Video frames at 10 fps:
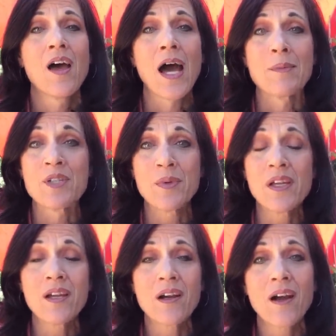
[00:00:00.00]
um, to
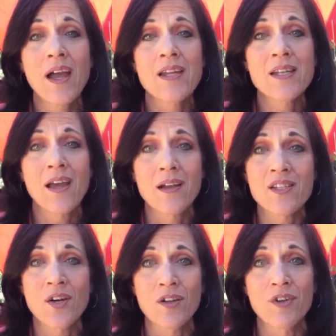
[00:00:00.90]
be here and to
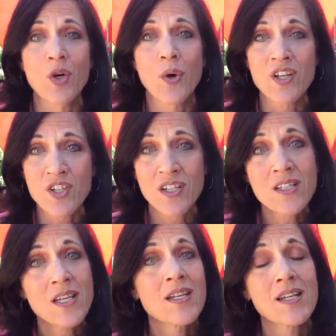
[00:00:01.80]
answer all of your
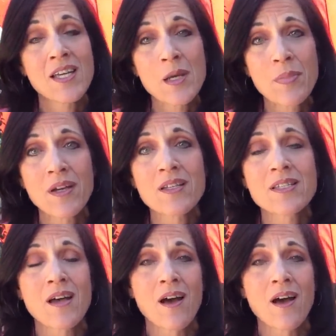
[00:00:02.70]
questions and to keep us